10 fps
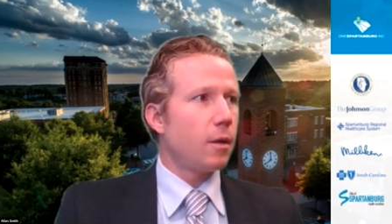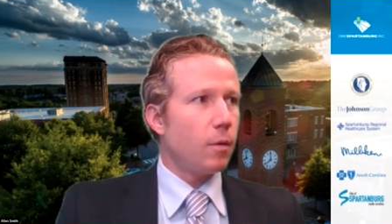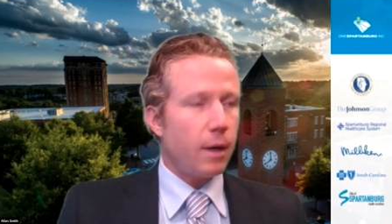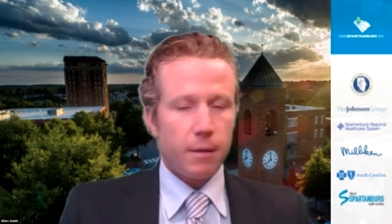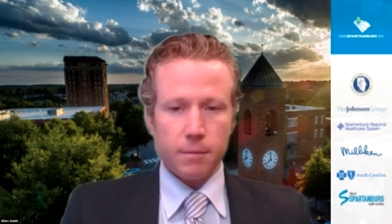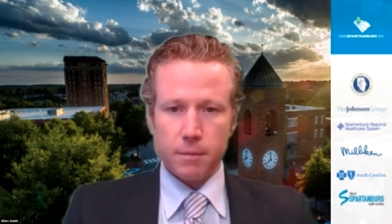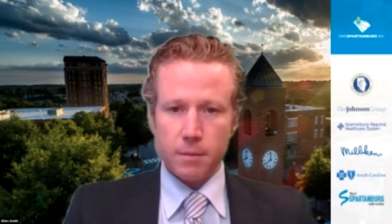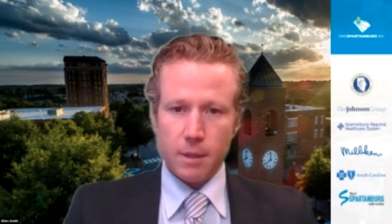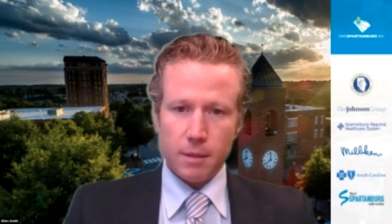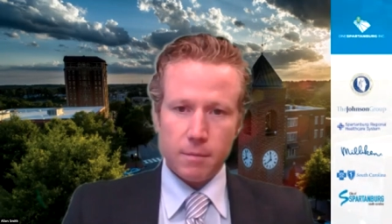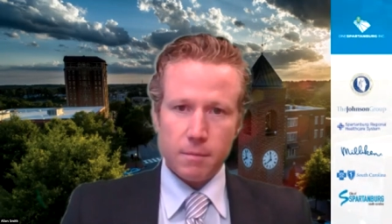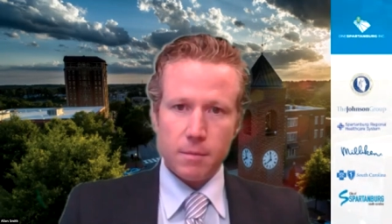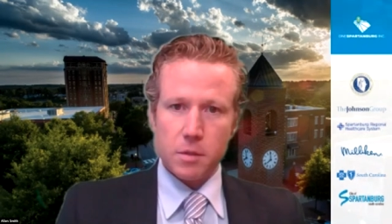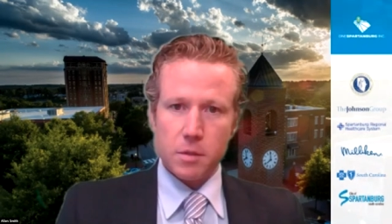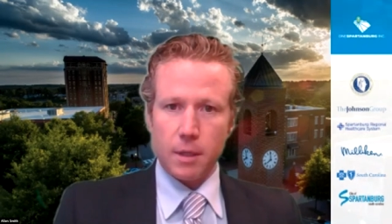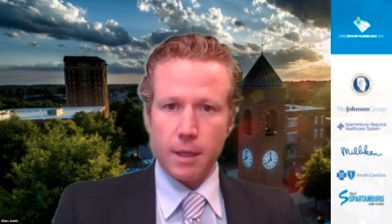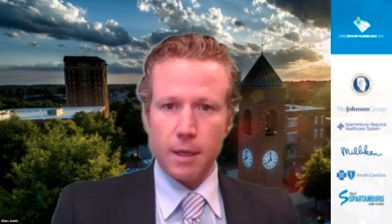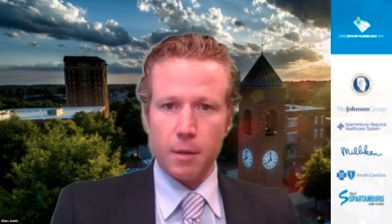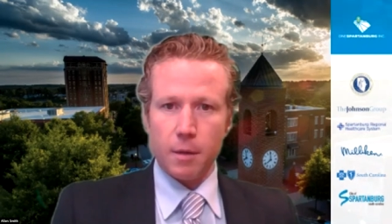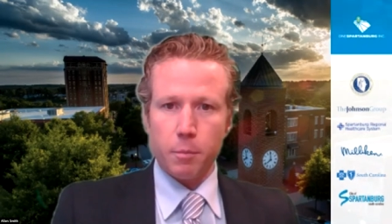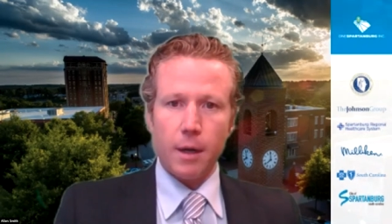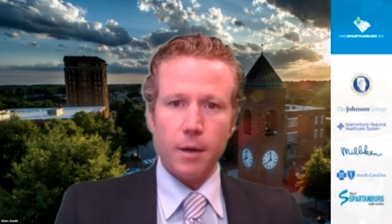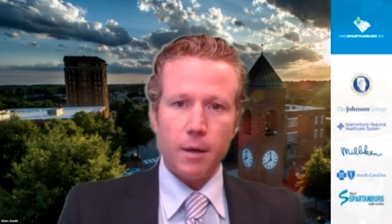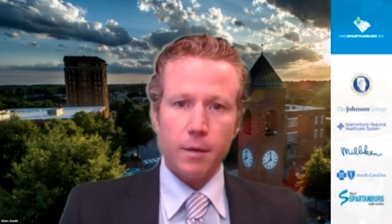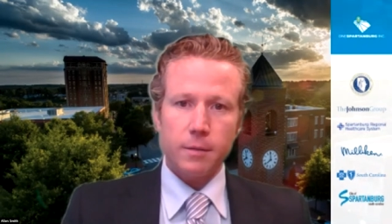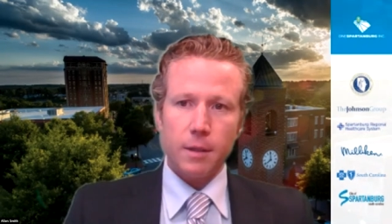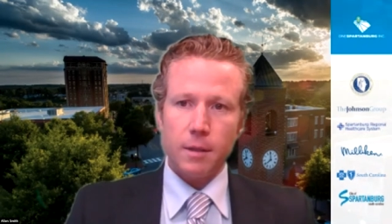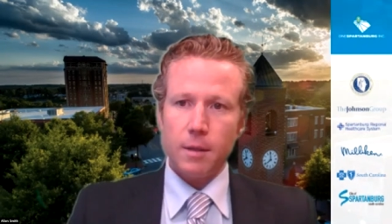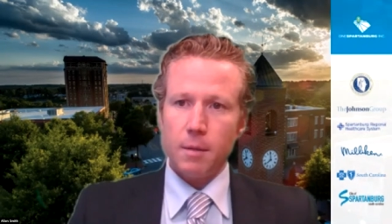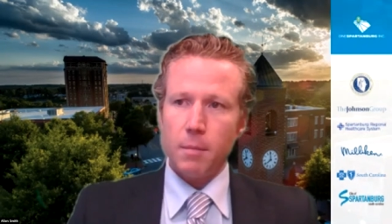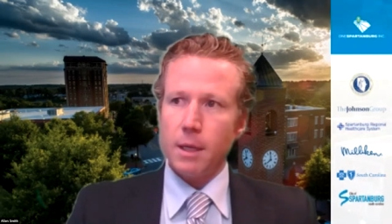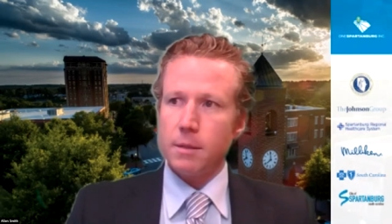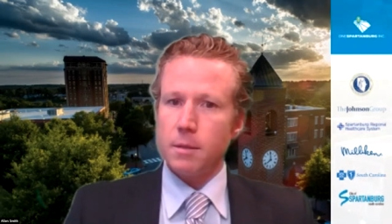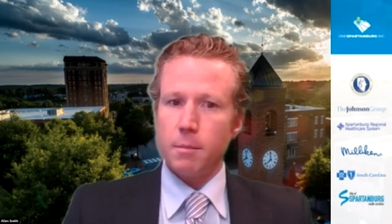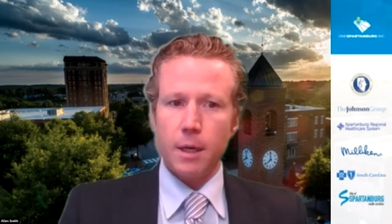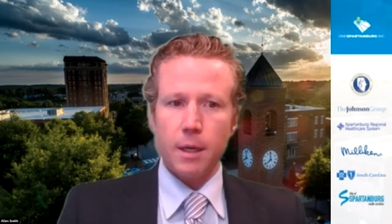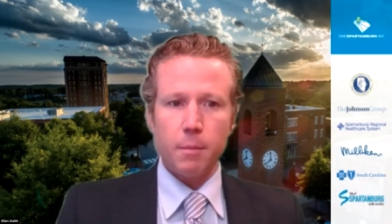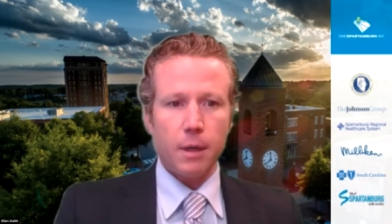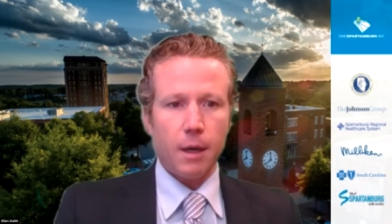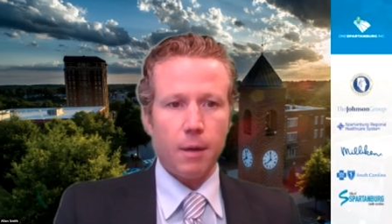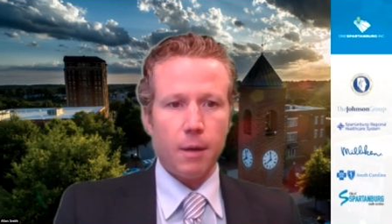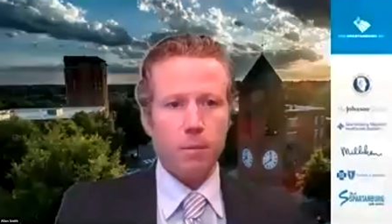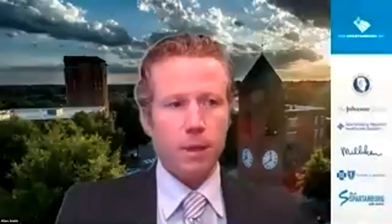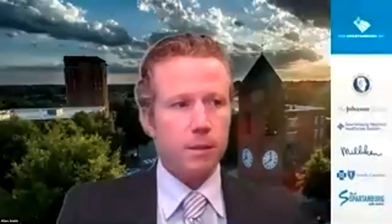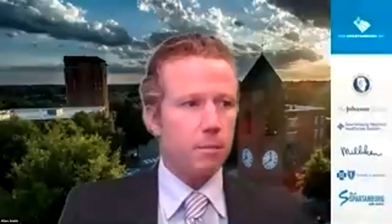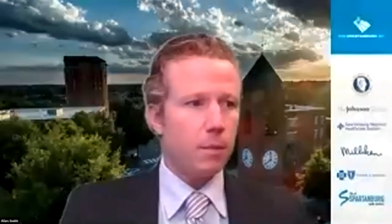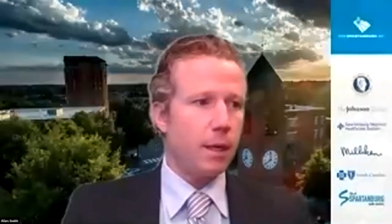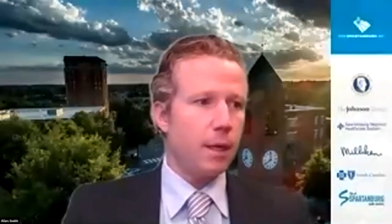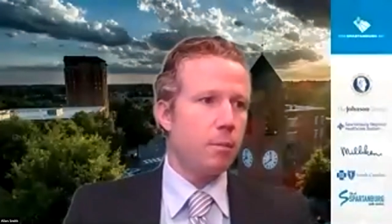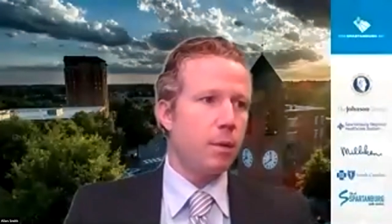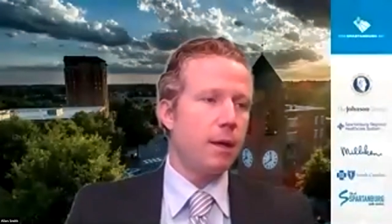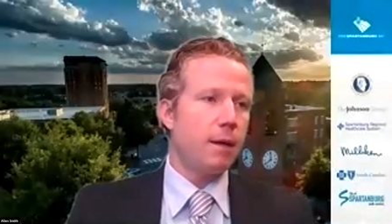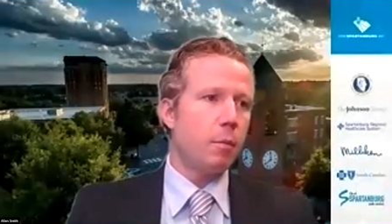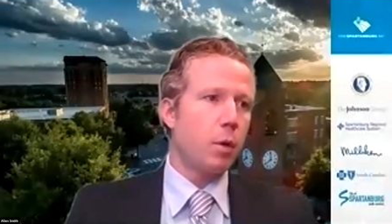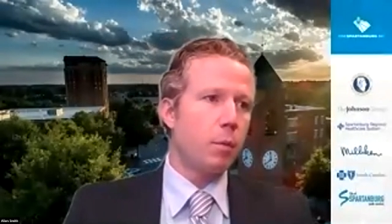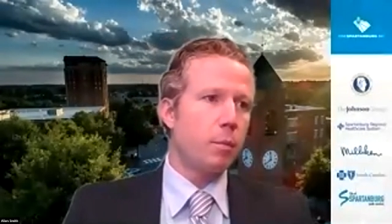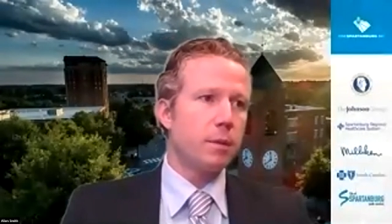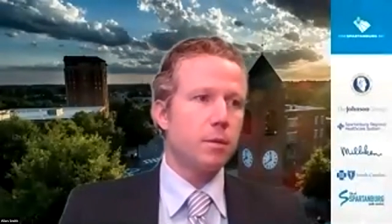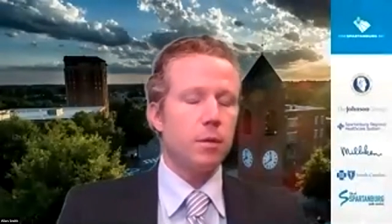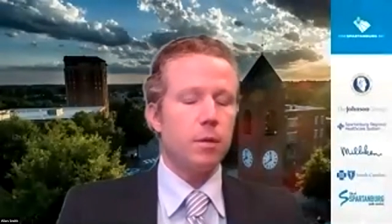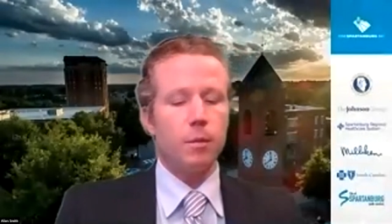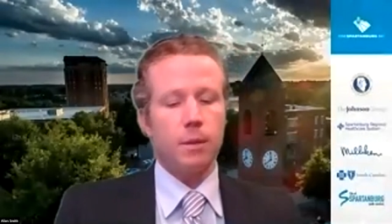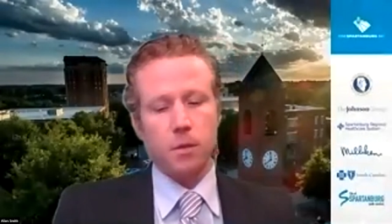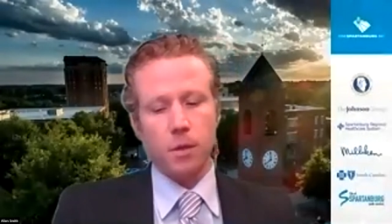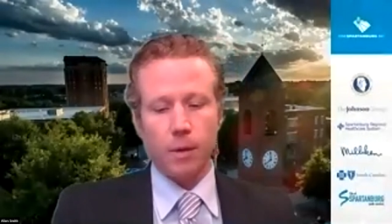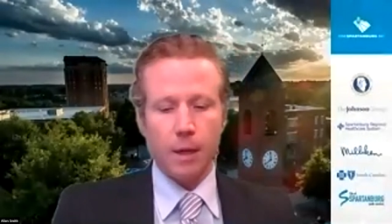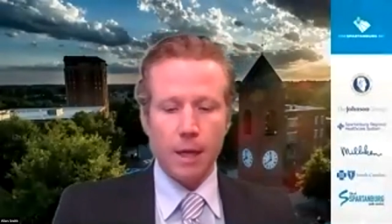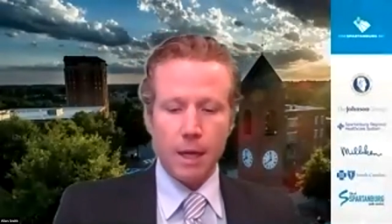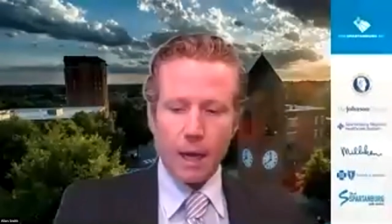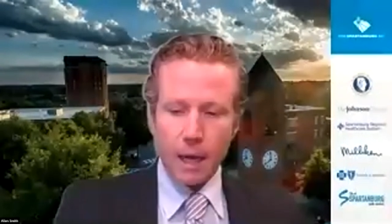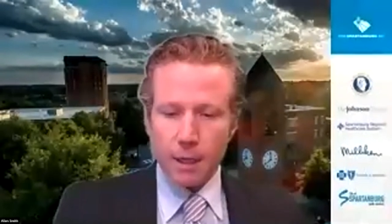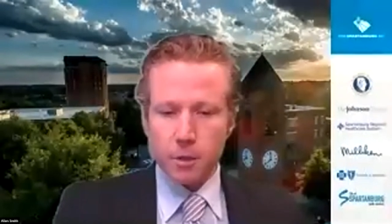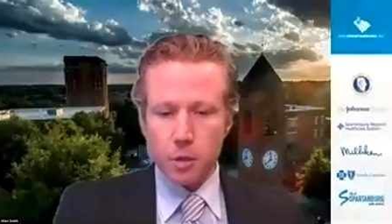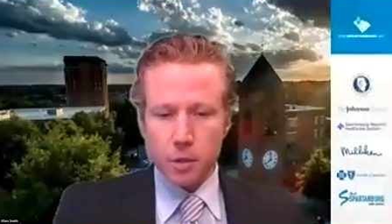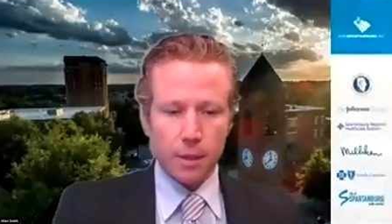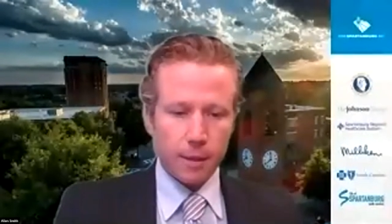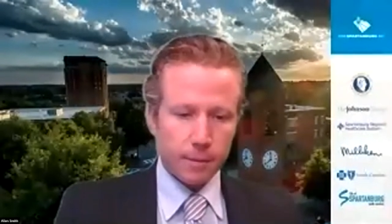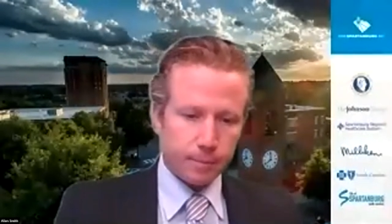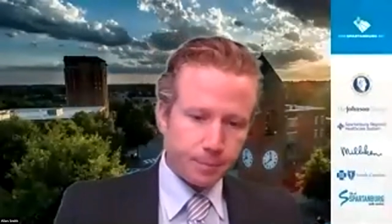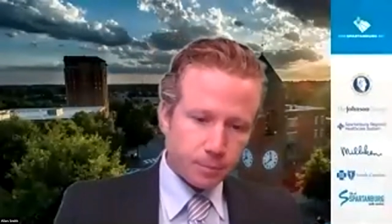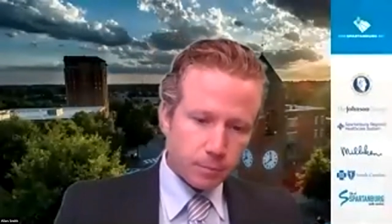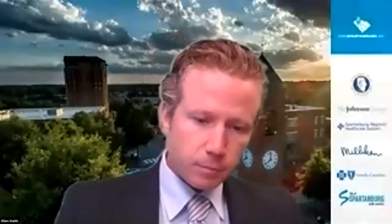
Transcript: go out and, and sling a product and, and make some money, but I want to make some money, but have a purpose too. And so I got interested in,